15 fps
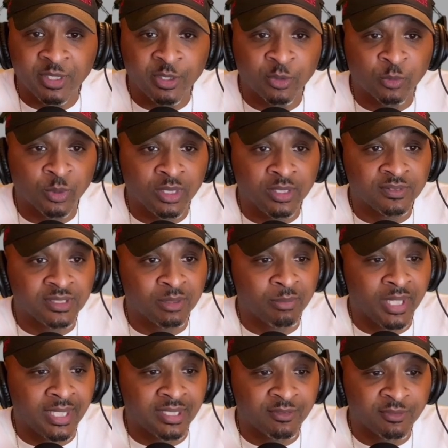the rough,
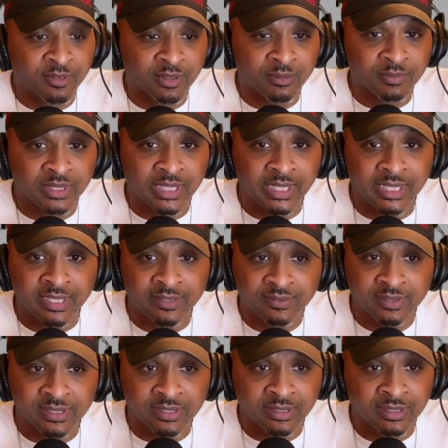somebody from
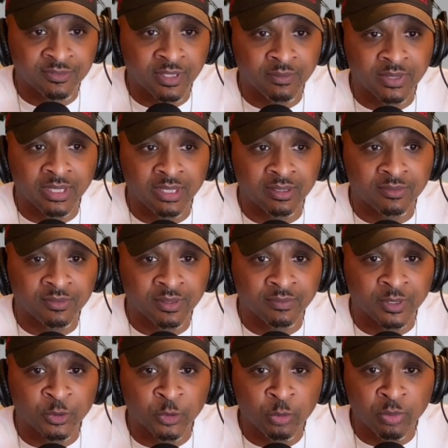the from
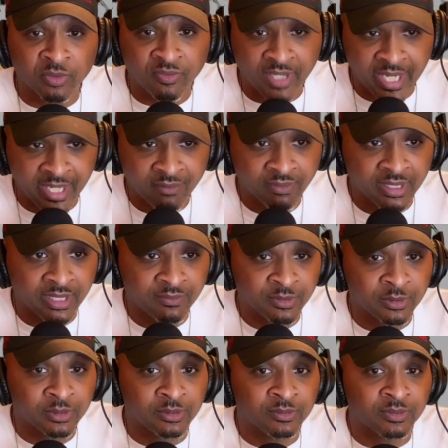the group of 5
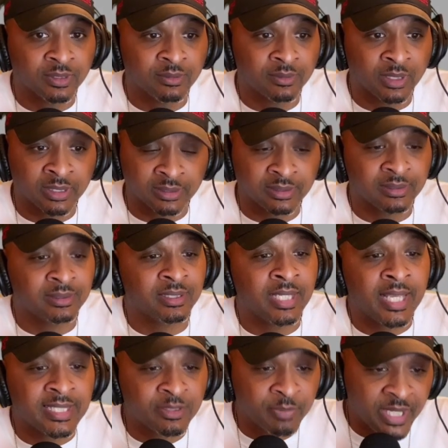level, from
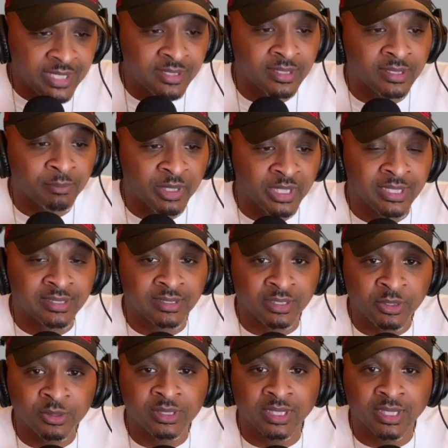especially because
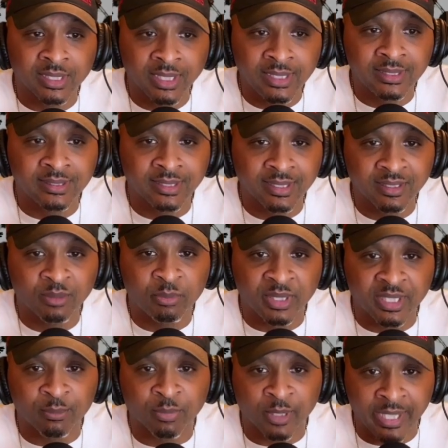UCLA still a
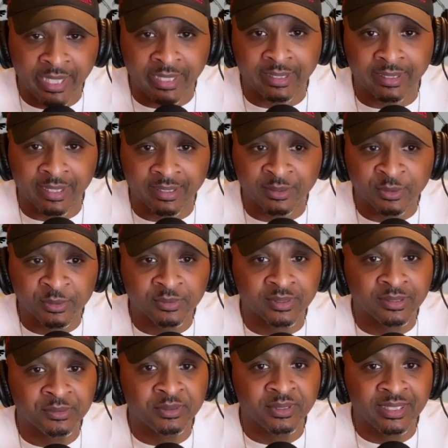big brand now.
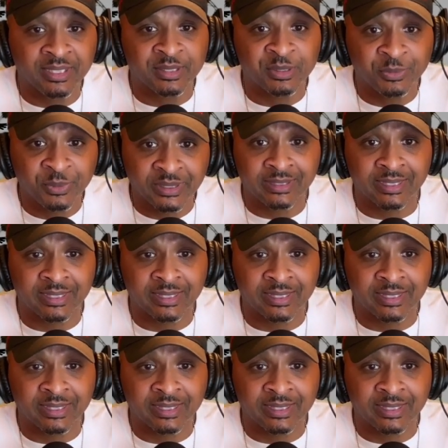Don't get it twisted.